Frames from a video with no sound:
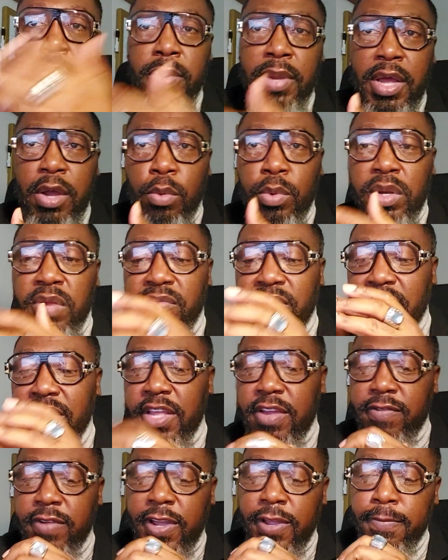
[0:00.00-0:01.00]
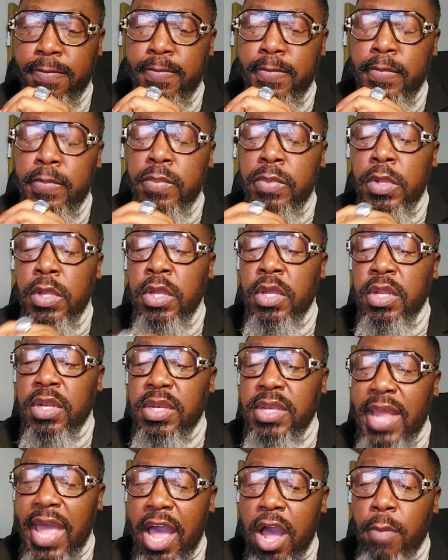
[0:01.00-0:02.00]
blah, blah, whatever like that, right?
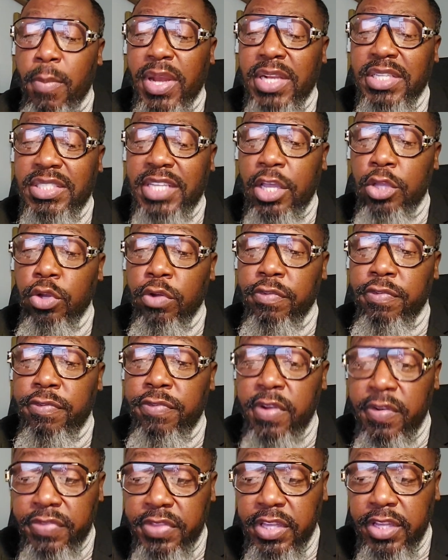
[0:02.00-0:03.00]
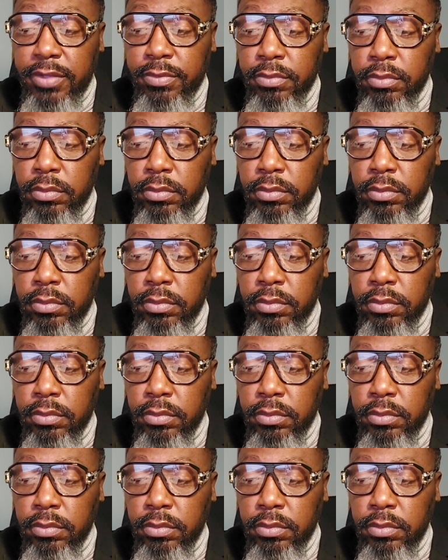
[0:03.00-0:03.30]
Now, by the time you're 50,